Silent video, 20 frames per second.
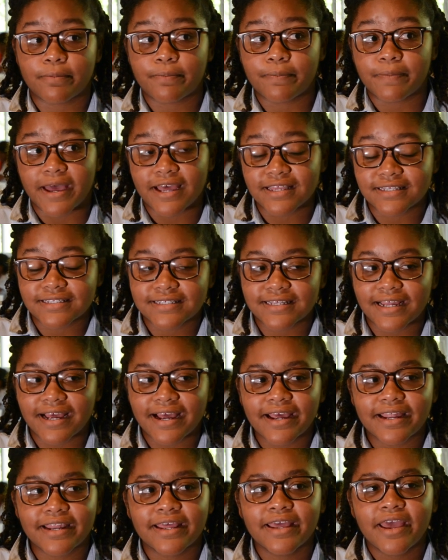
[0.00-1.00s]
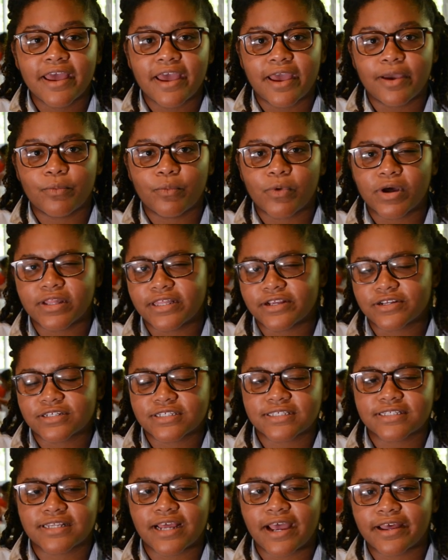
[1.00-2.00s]
best at and what their
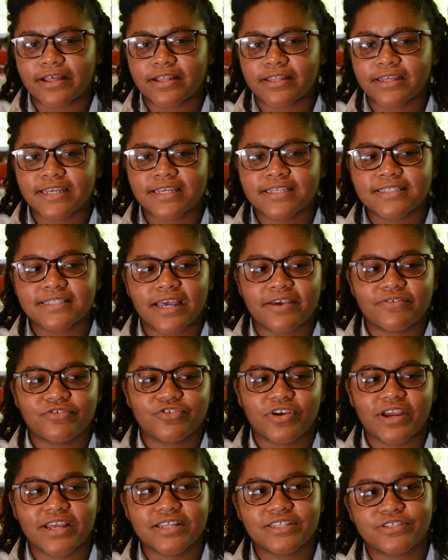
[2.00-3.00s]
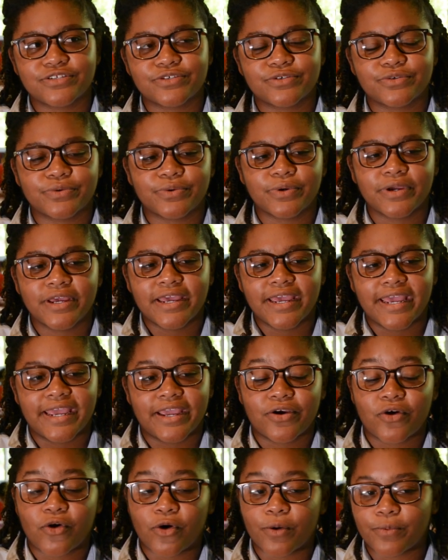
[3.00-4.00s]
style is. I've tried to
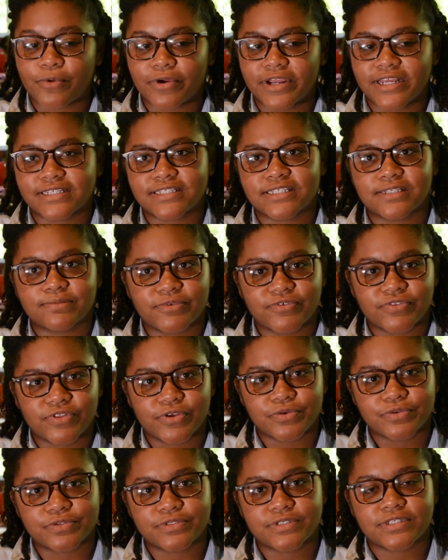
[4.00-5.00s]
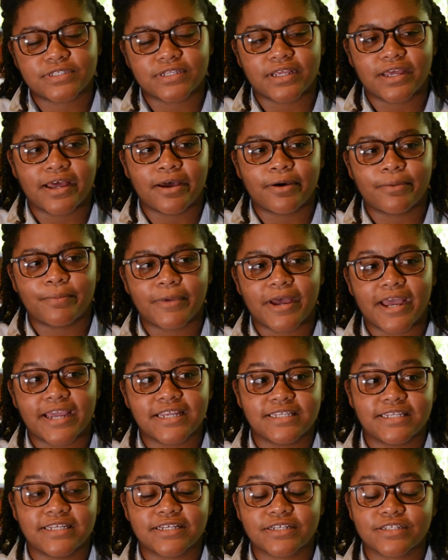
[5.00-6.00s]
incorporate some of those
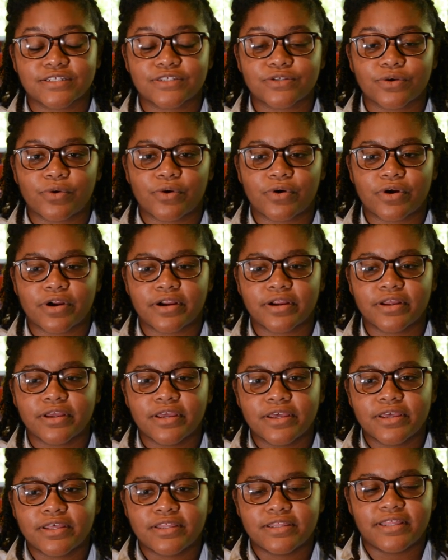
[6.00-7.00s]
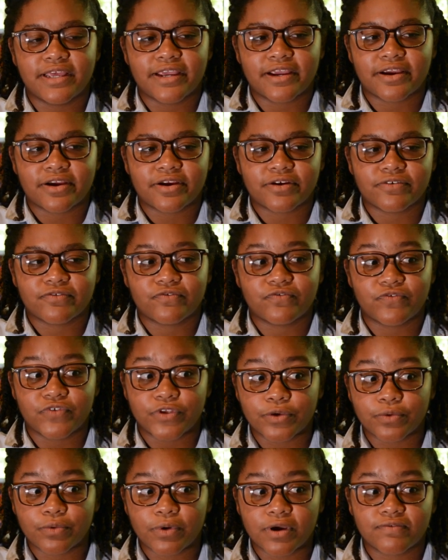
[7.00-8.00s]
ideas or their
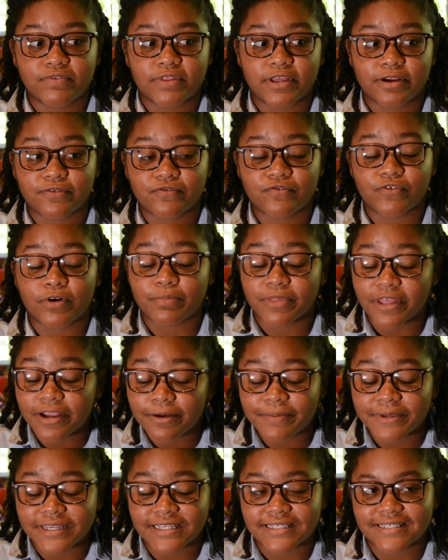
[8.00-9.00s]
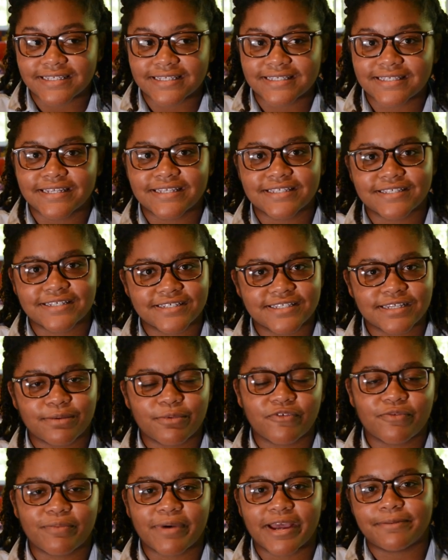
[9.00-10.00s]
view of from their pieces into
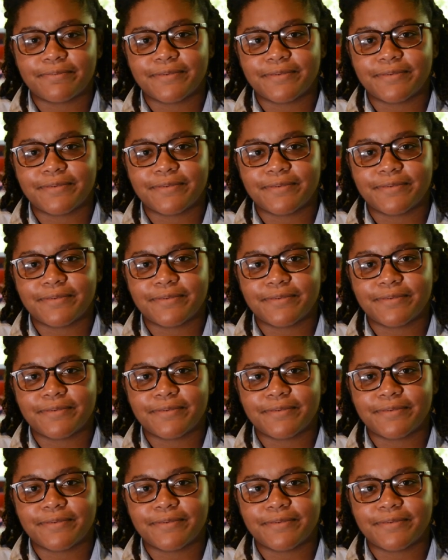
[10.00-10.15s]
some of my